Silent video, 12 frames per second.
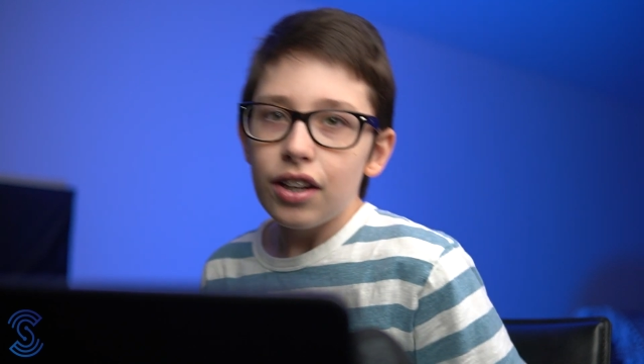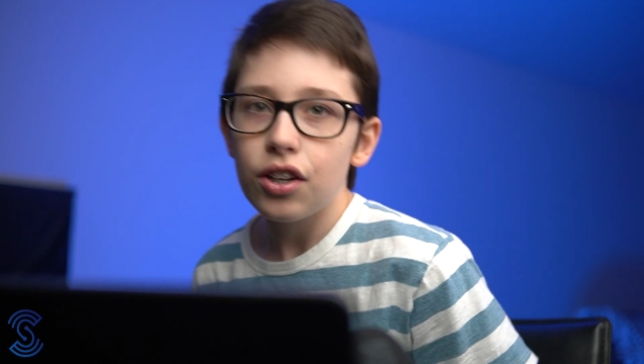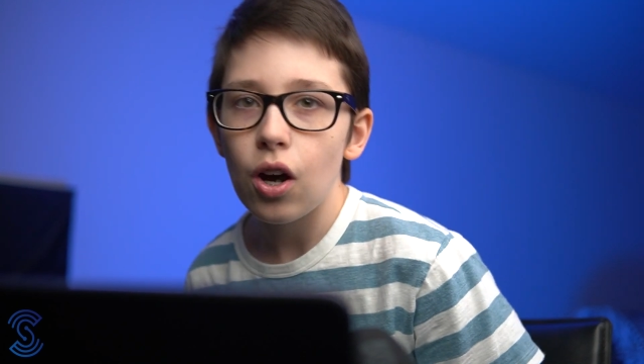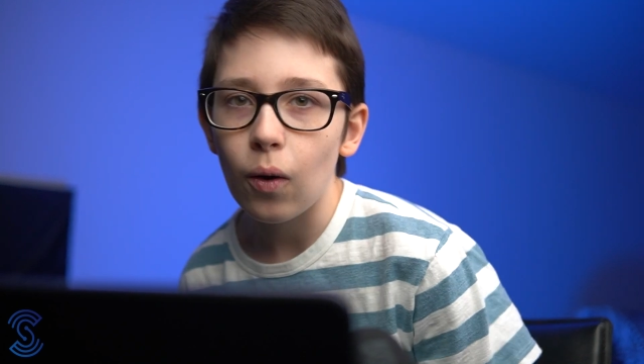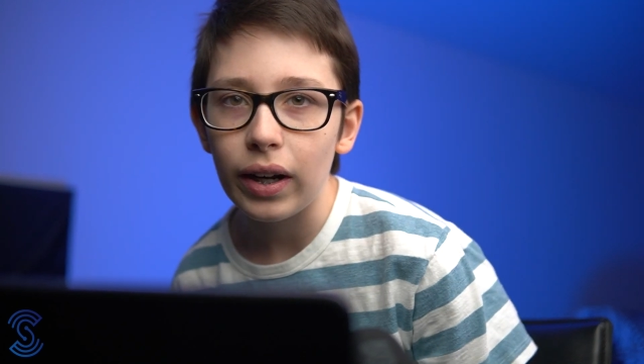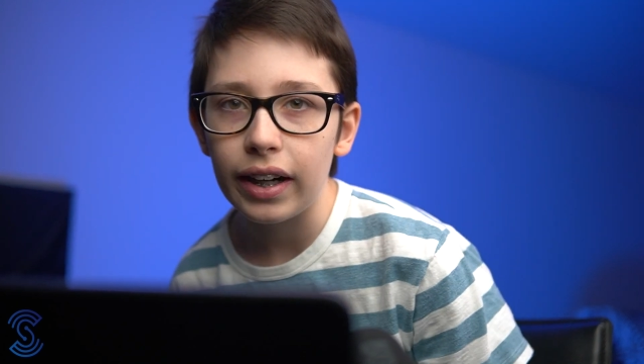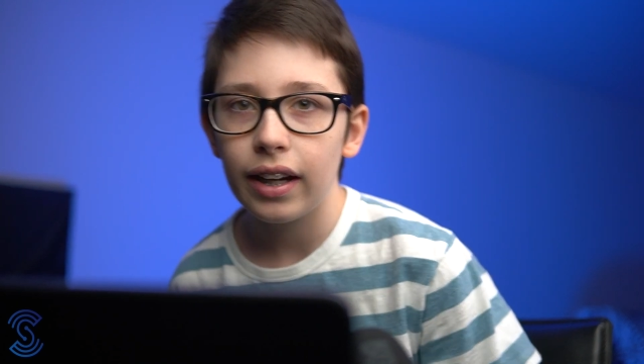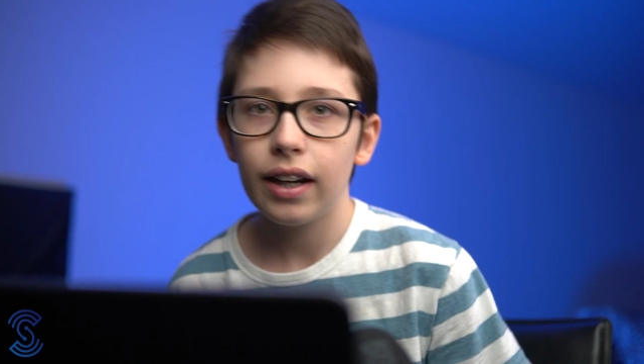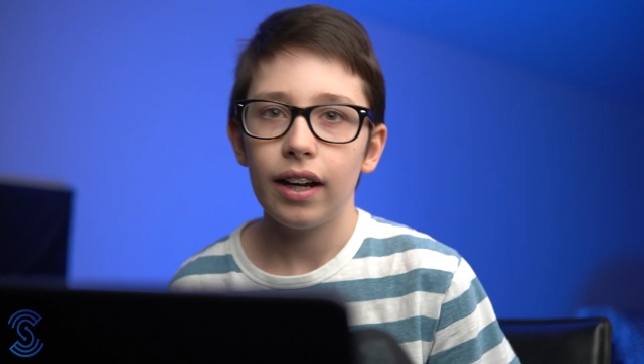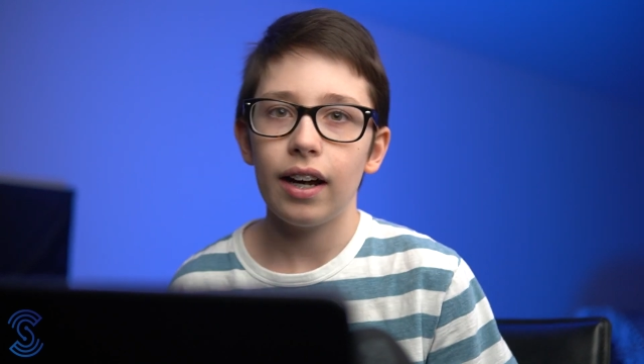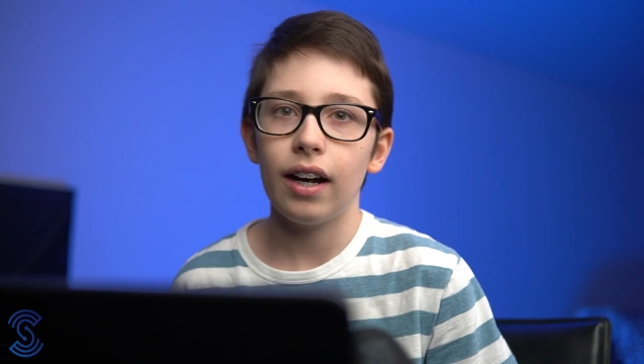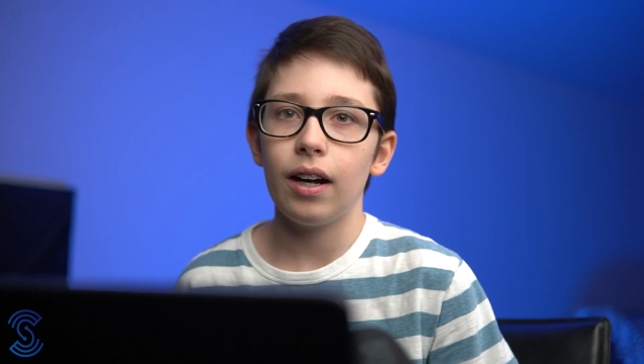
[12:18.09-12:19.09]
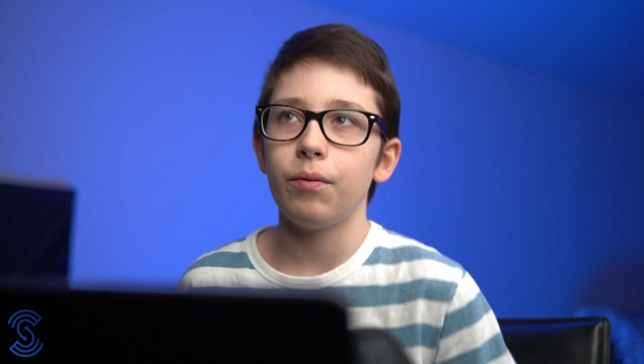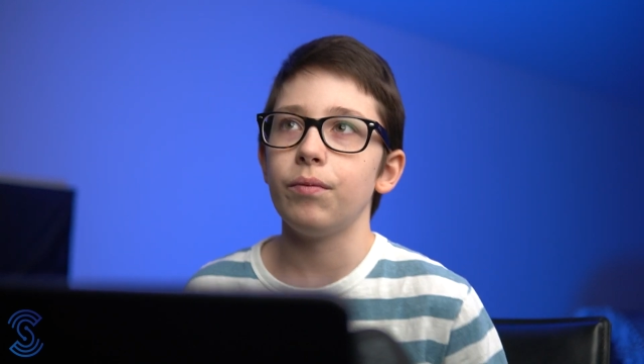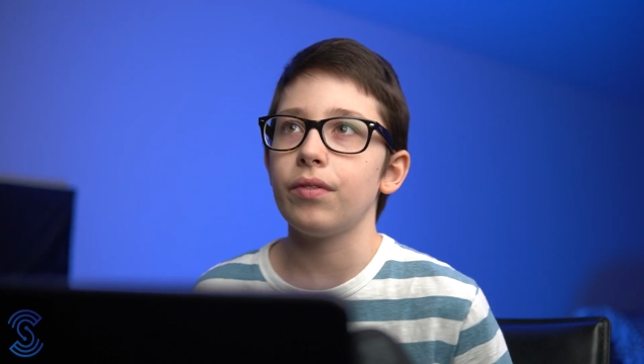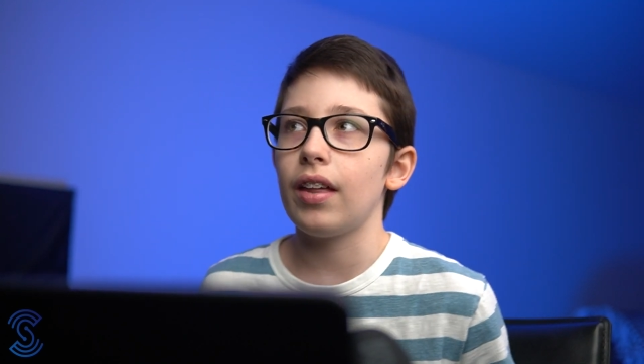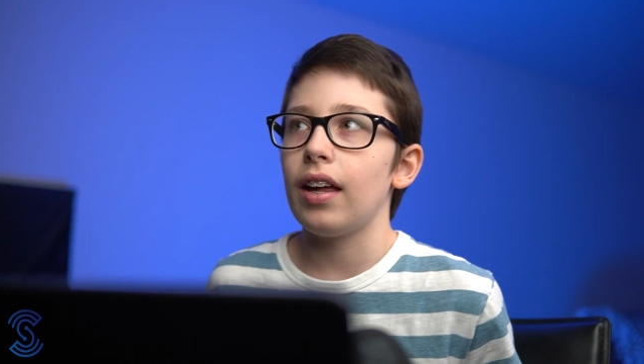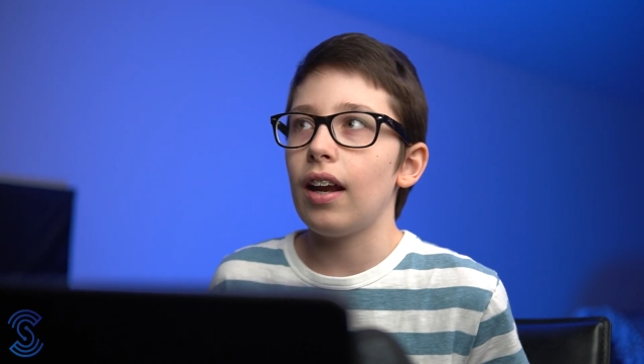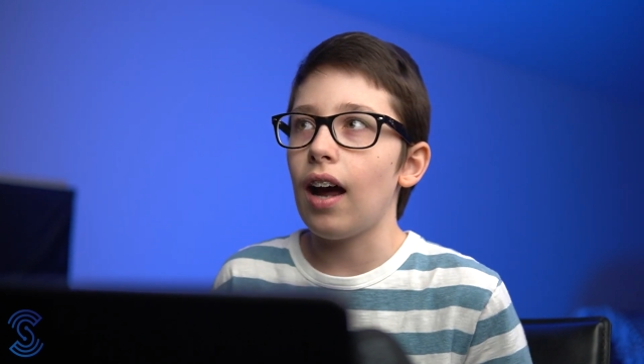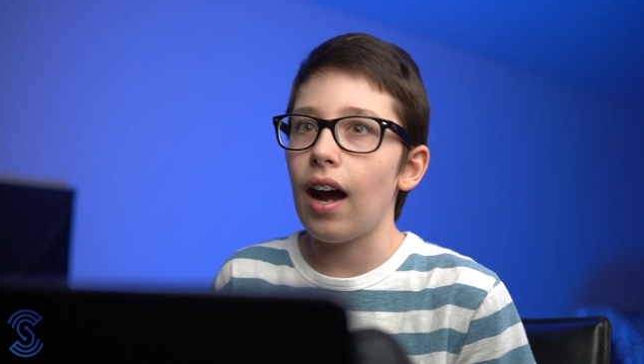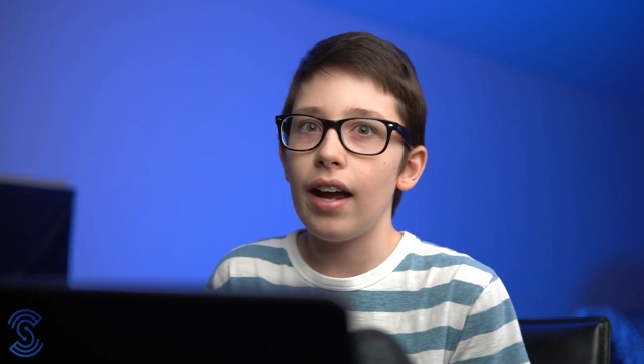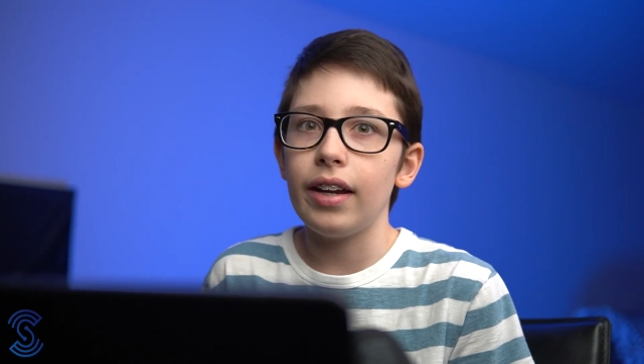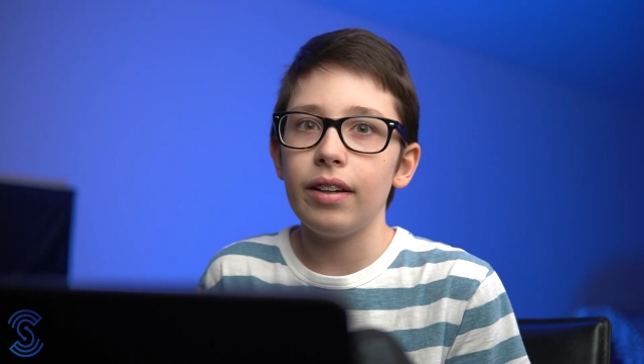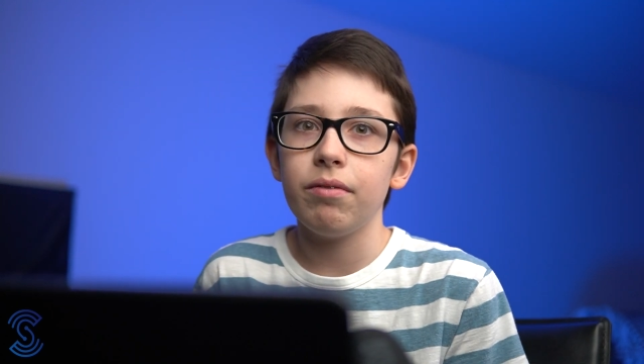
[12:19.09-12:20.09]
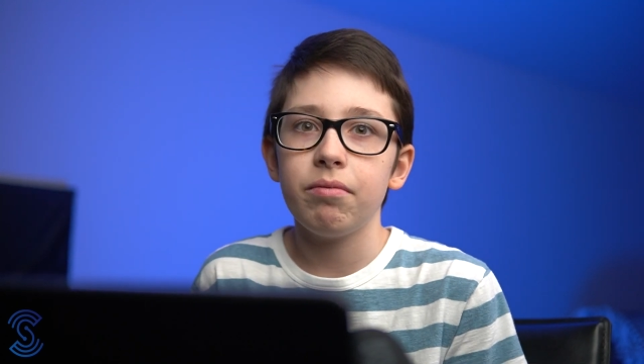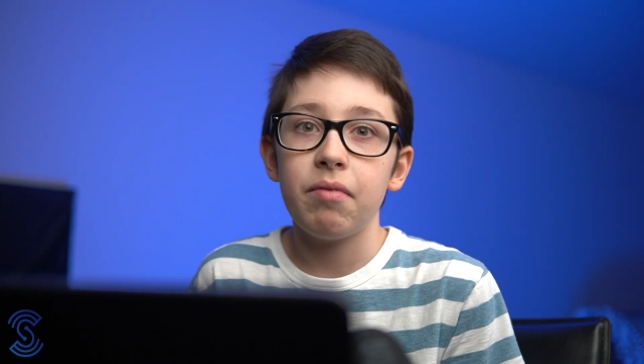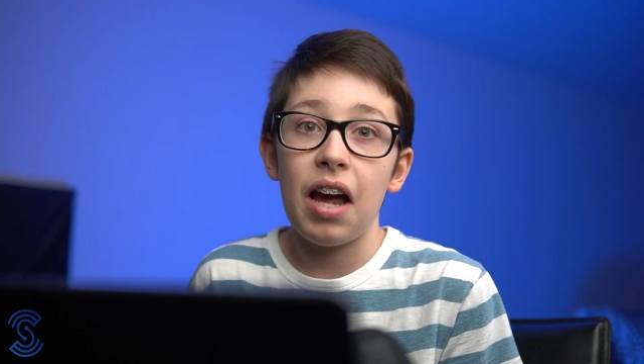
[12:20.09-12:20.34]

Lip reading: knowing that I